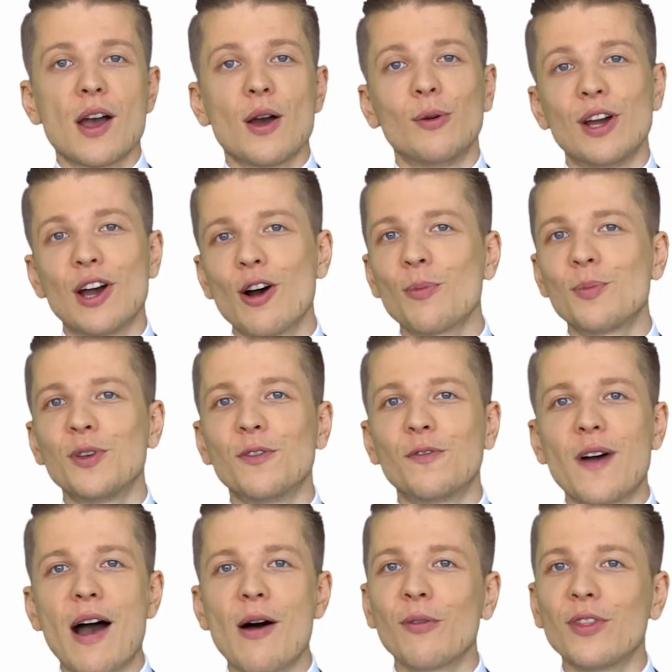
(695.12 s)
We hope you
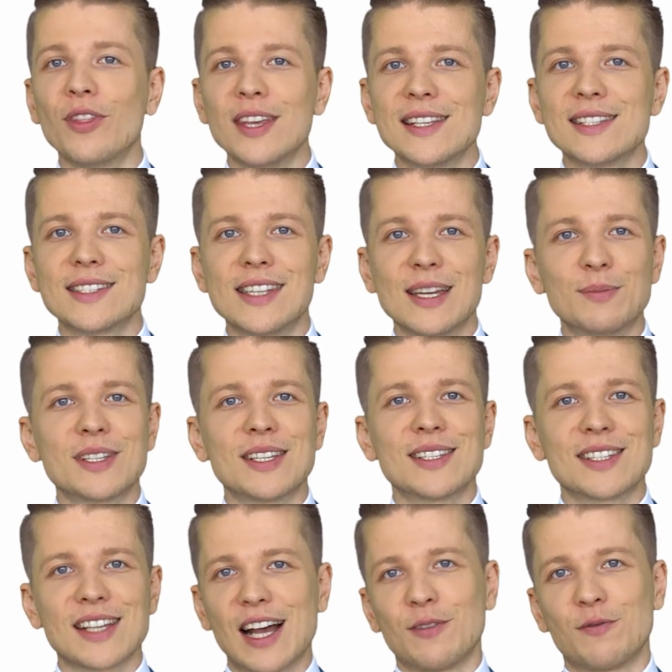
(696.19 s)
found these tips
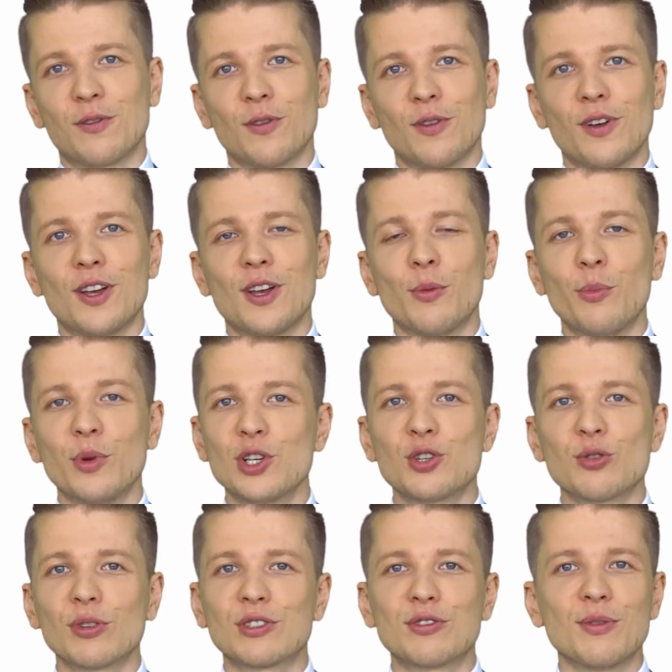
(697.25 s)
insightful. Be
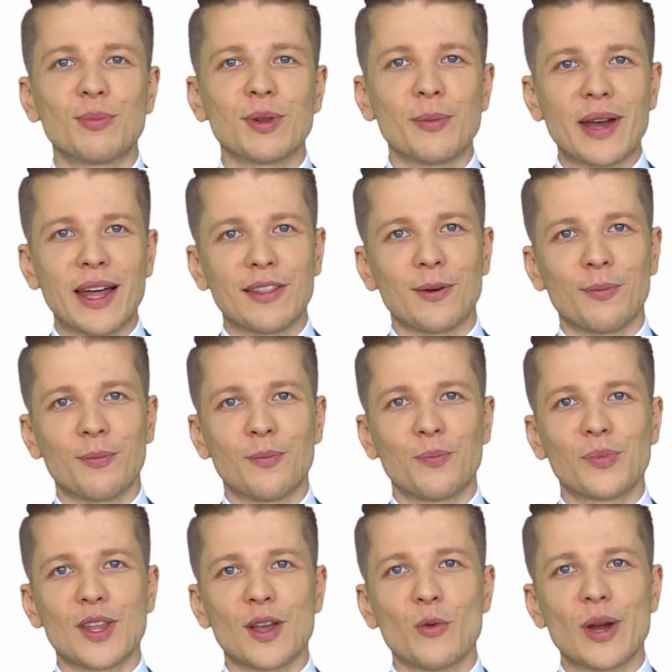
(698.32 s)
sure to implement them.
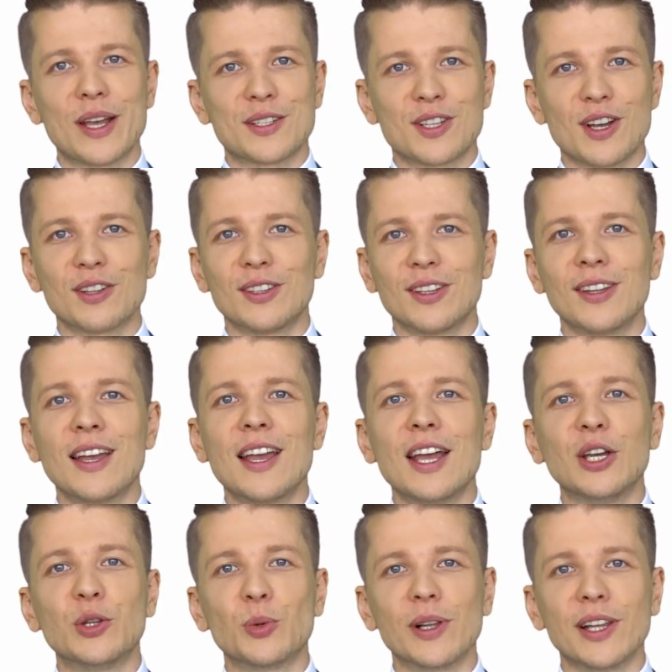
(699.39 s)
We are certain
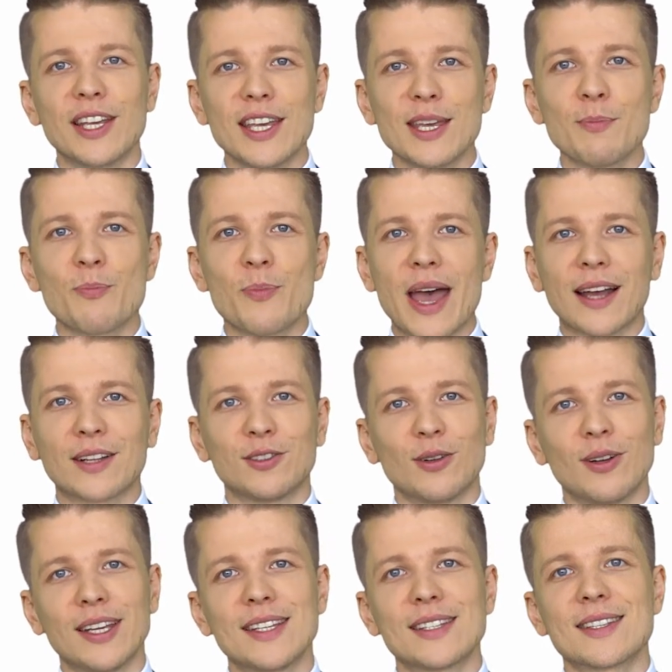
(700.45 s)
it will impact your
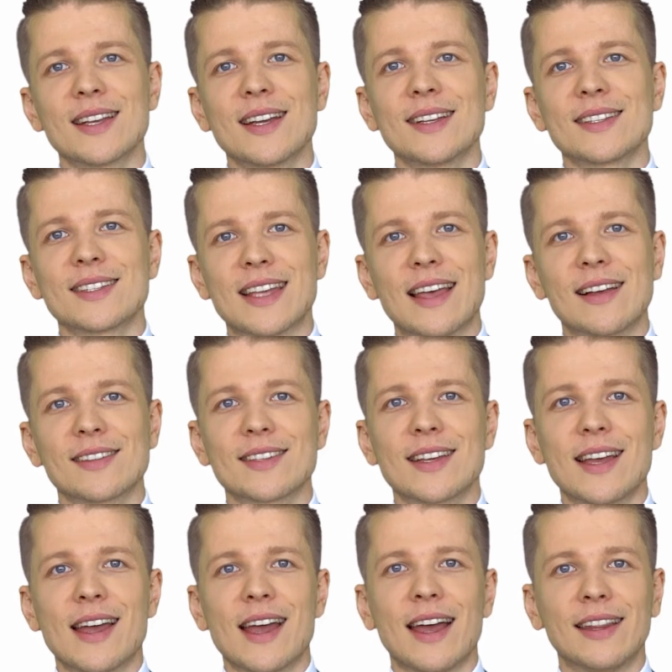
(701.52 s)
leads, sales,
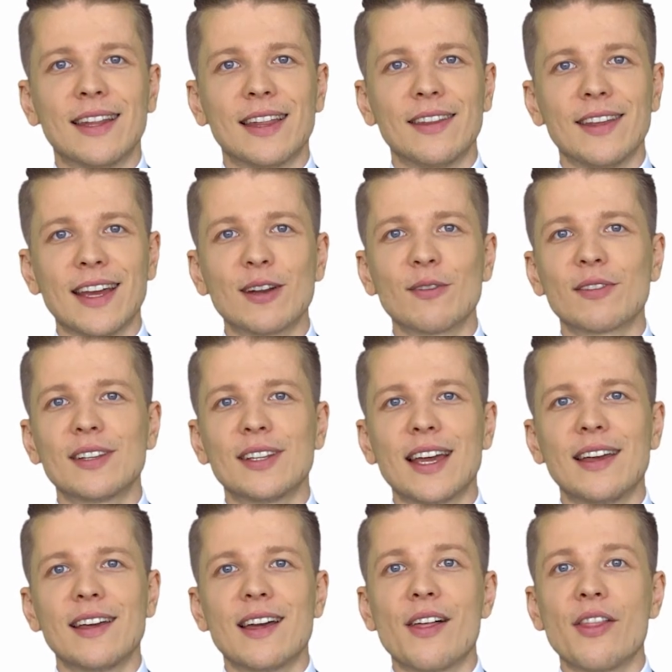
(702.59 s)
and at the end of the
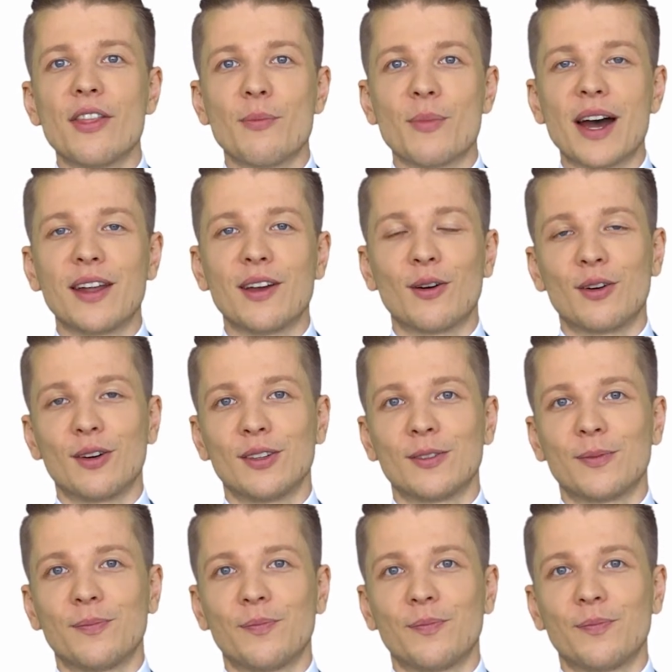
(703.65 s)
day, the money earned.